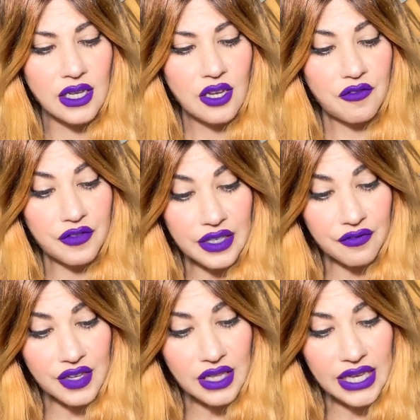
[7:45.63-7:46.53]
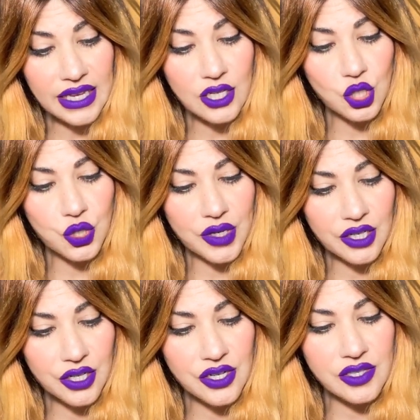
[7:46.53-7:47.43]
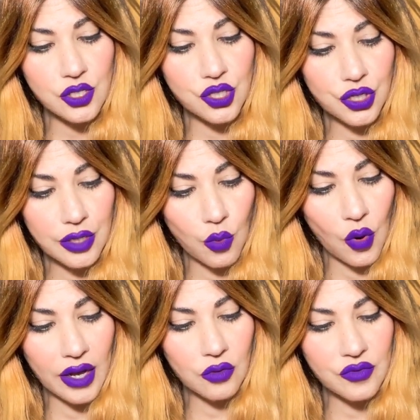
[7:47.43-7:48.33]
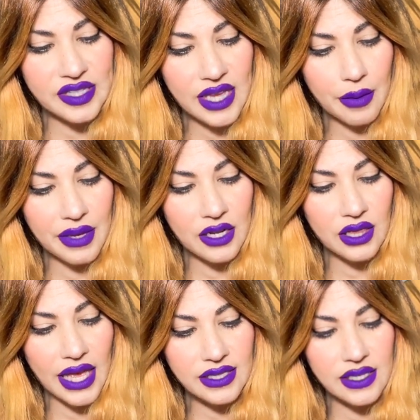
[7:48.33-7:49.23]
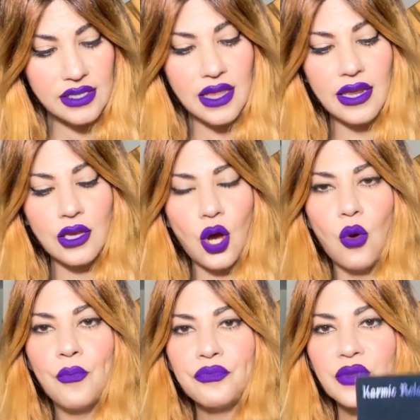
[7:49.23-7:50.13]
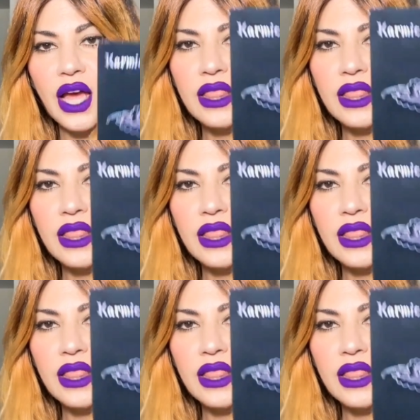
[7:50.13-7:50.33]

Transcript: feeling, triggers, turmoil, resentment, lessons, letting go, and